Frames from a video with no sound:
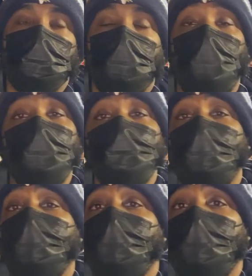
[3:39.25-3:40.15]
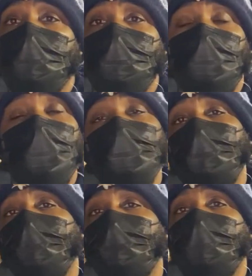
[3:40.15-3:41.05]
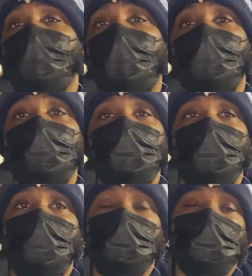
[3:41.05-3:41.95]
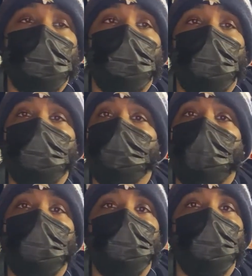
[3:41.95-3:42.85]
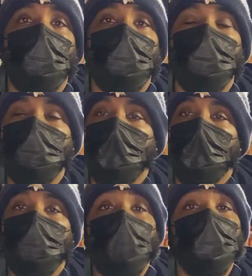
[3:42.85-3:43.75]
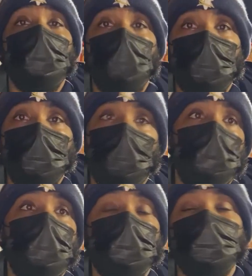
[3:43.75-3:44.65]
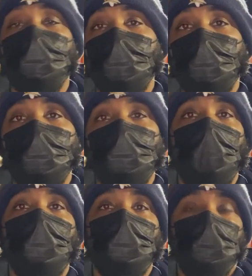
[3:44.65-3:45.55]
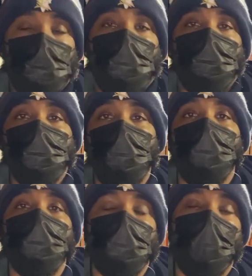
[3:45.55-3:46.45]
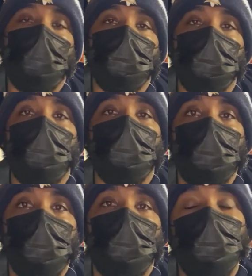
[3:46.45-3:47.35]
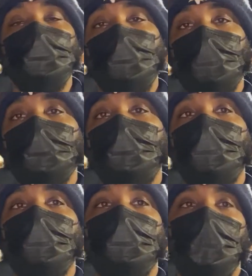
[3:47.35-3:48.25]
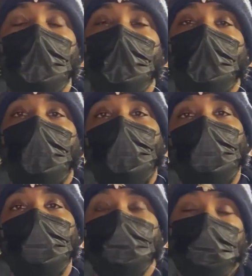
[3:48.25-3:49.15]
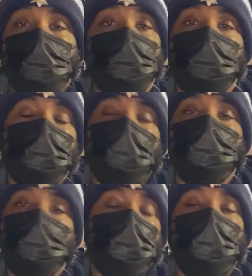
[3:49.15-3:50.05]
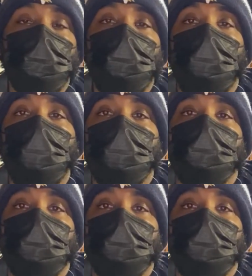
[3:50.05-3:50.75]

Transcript: Uh, short memory. We gotta get ready for him right go. Like I told the boys, we gotta move on. Gotta get better now. We got some film. We gotta, you know, we know what we gotta correct now. Once you watch the film, um, just to continue to move forward.